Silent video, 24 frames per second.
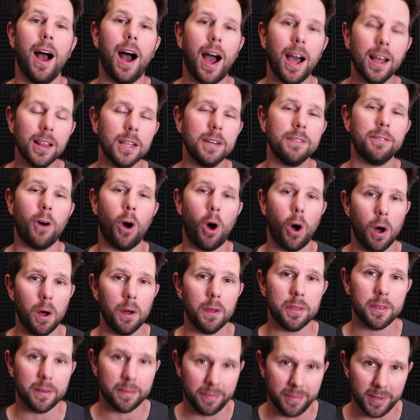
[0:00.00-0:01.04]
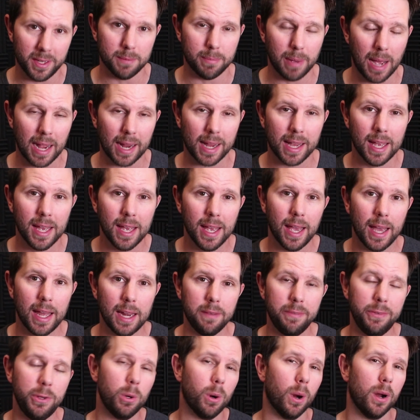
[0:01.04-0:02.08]
I love all the feedback. And
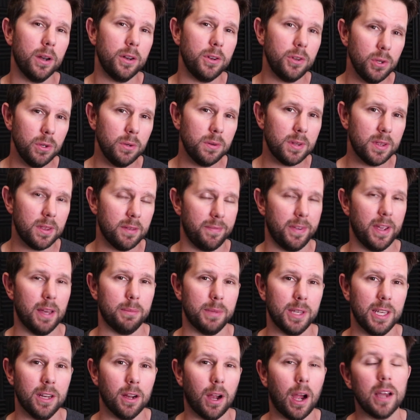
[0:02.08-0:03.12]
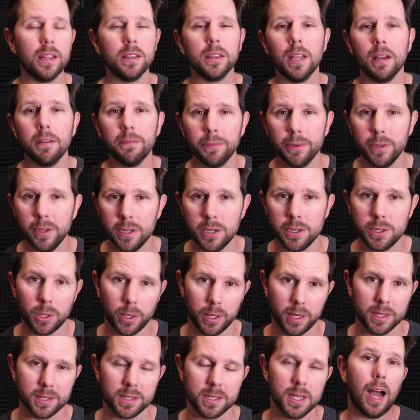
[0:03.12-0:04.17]
if you are new to the family here, I'd love for you to
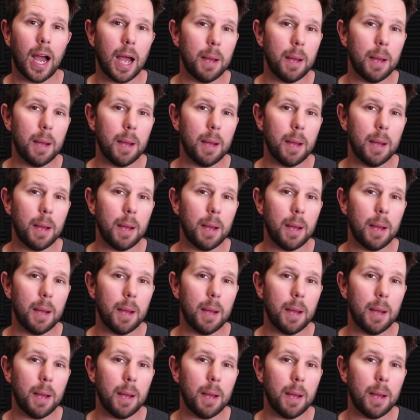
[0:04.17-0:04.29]
join us.